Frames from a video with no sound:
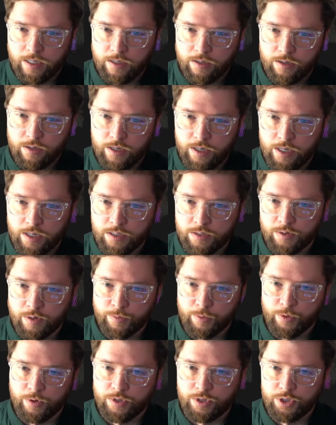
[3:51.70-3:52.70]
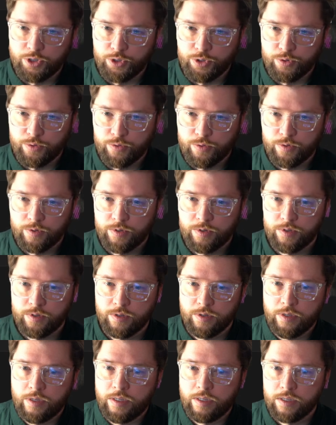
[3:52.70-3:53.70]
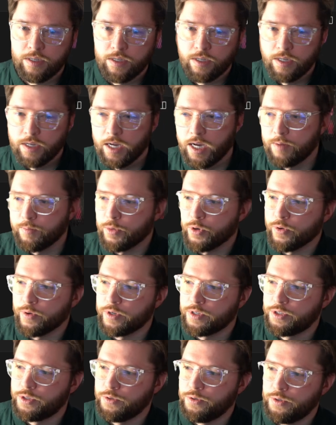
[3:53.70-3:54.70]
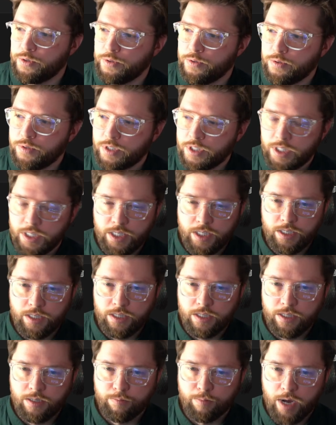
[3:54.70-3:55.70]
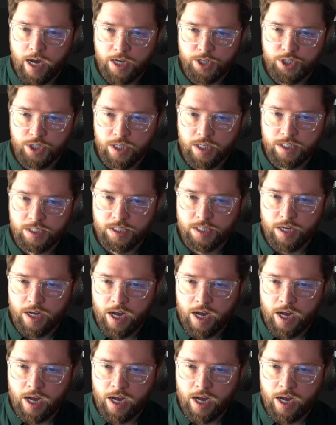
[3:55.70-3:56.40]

here's what I'm going to do. I'm going to use the modulus